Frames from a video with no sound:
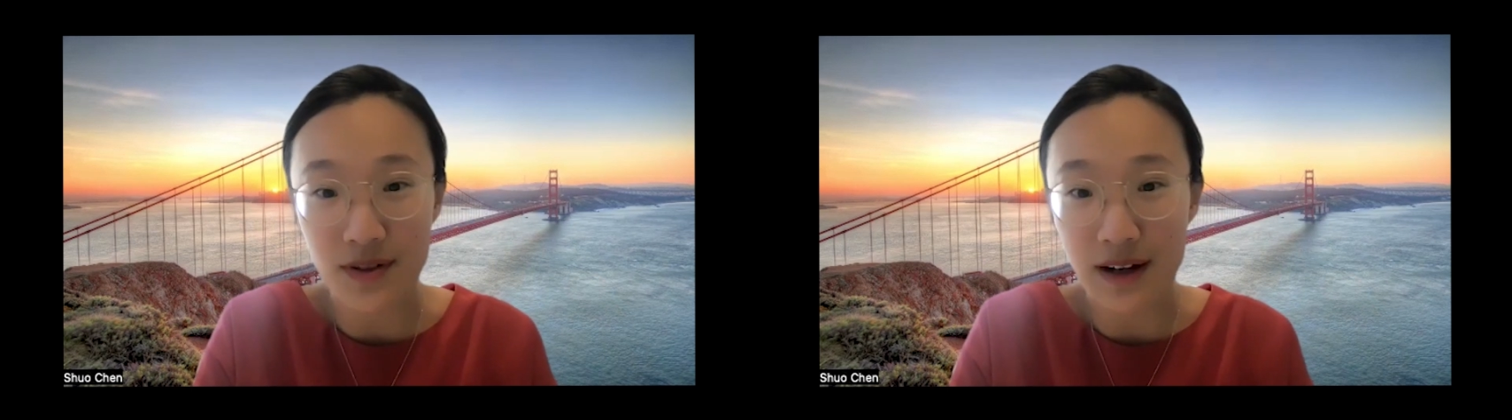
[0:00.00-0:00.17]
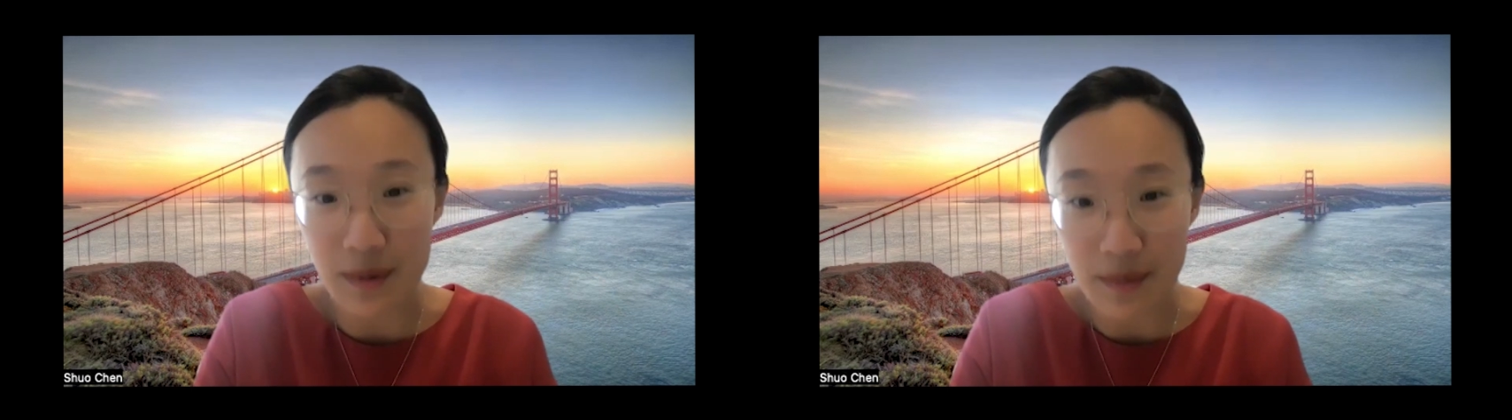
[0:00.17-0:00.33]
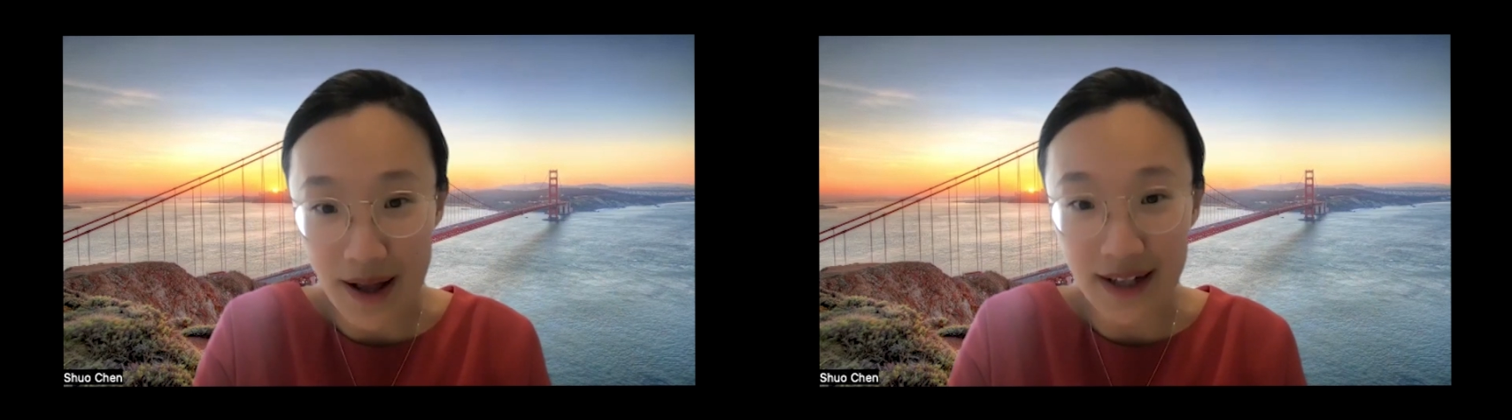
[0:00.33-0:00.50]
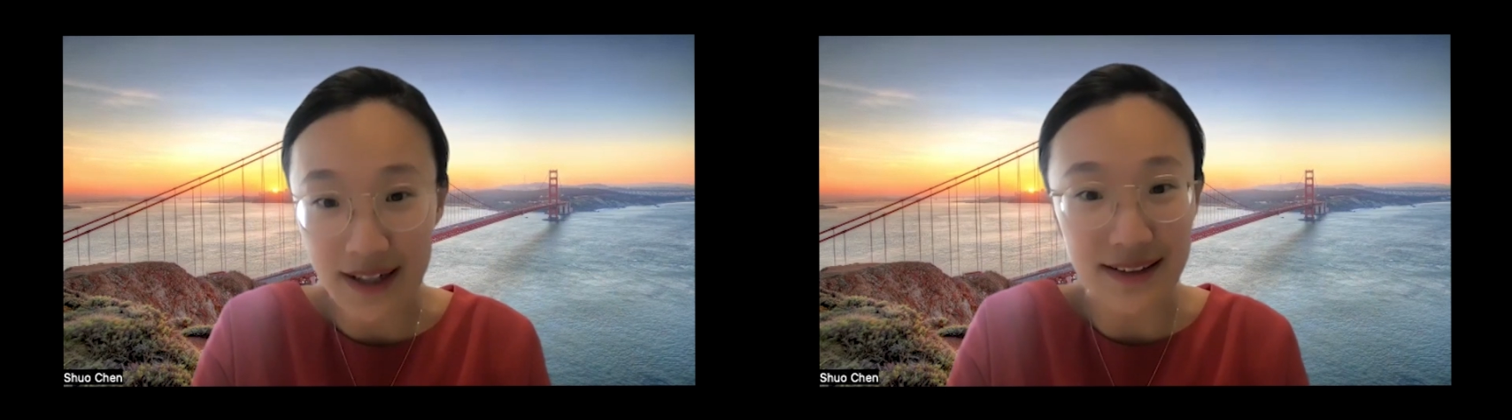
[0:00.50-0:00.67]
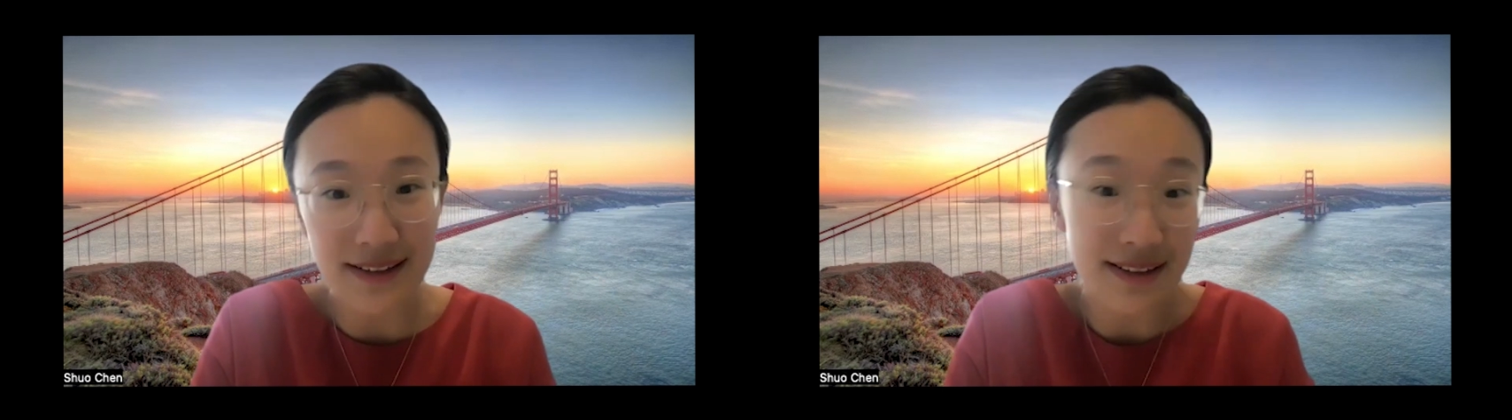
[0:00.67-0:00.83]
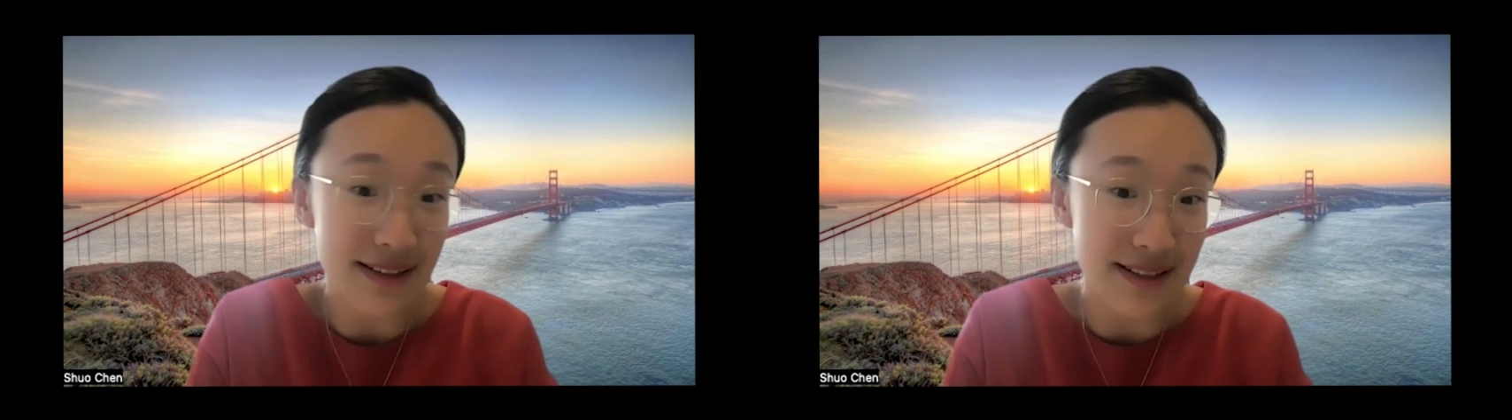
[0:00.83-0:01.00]
to come back
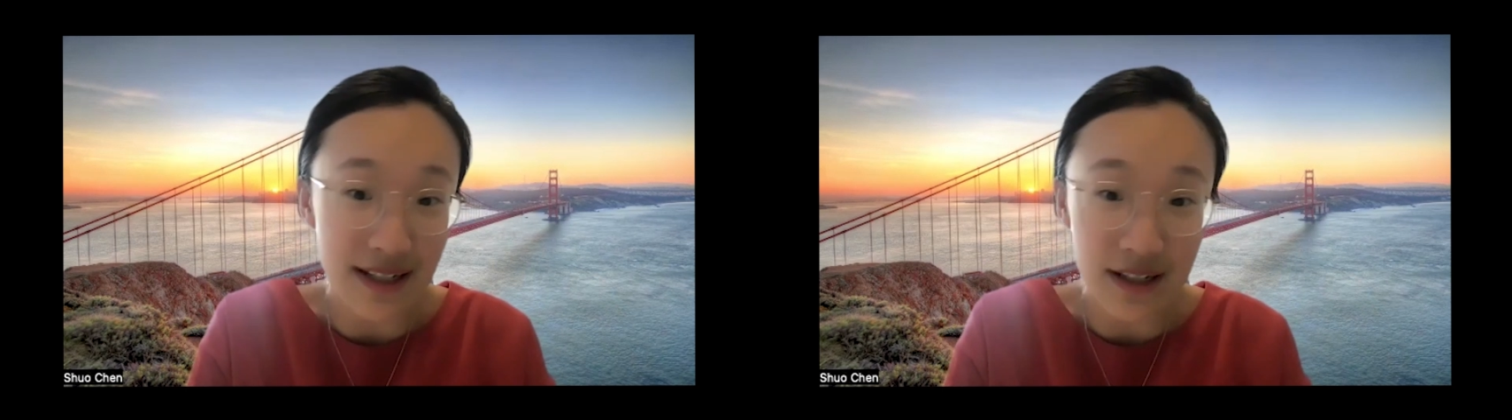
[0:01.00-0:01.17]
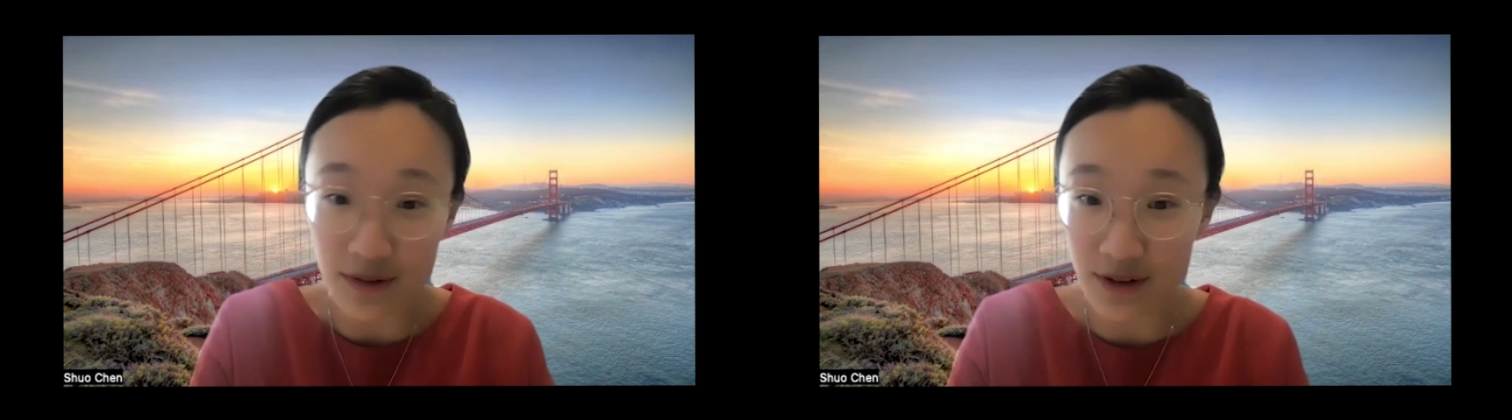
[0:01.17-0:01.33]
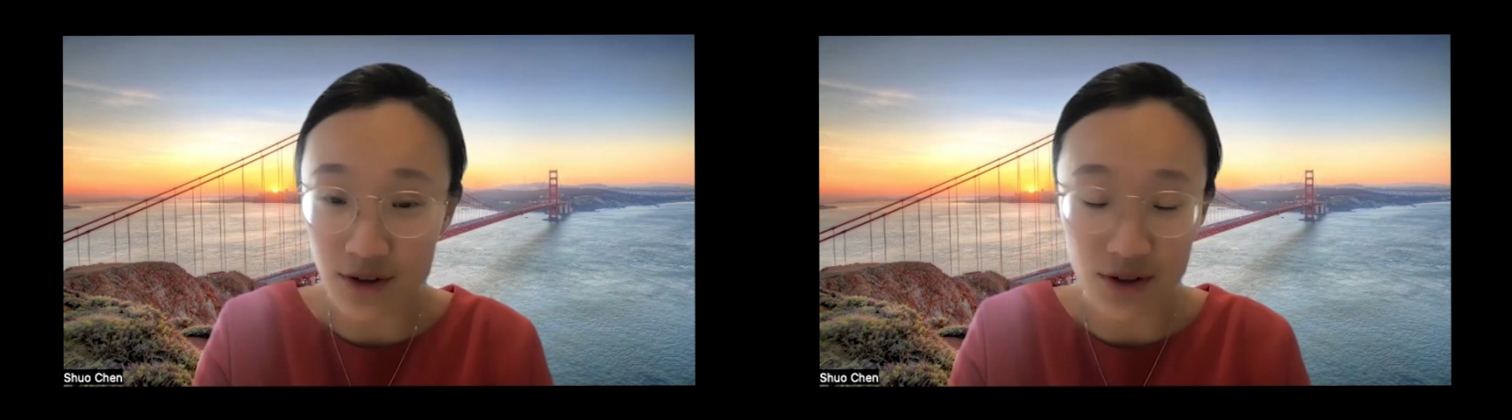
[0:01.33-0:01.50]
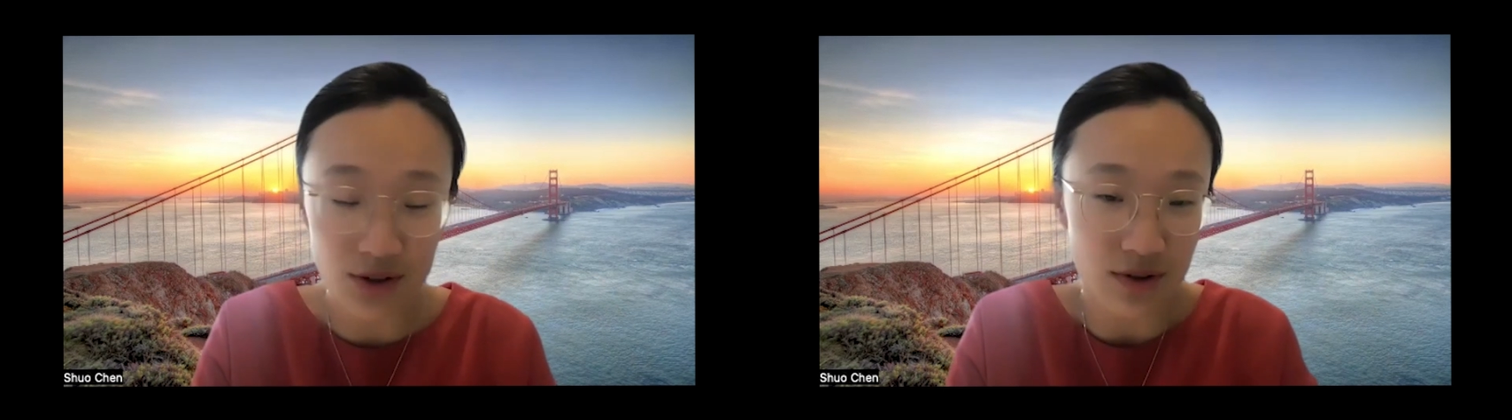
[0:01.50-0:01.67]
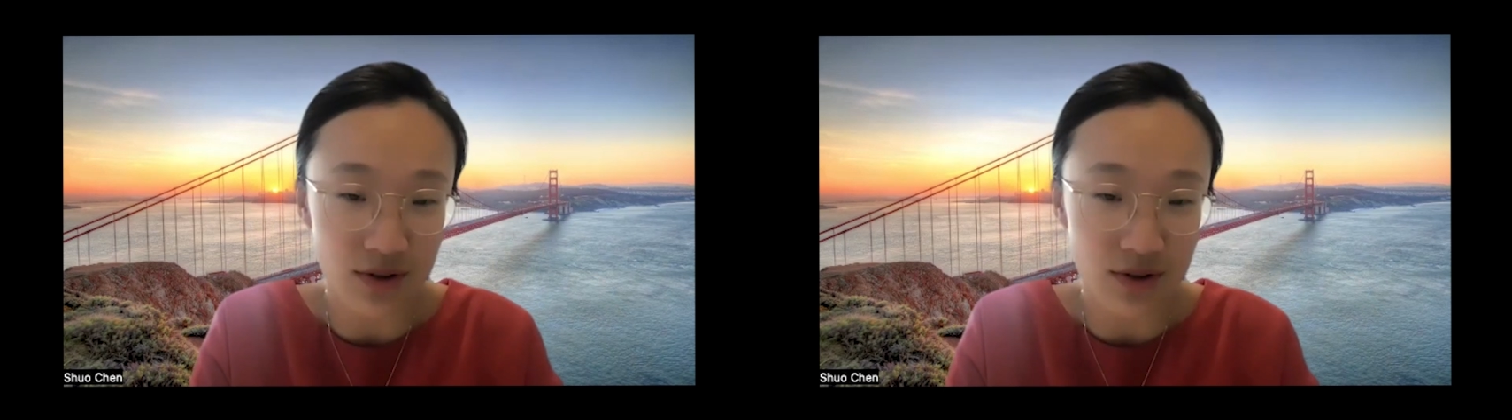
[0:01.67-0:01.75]
and continue to just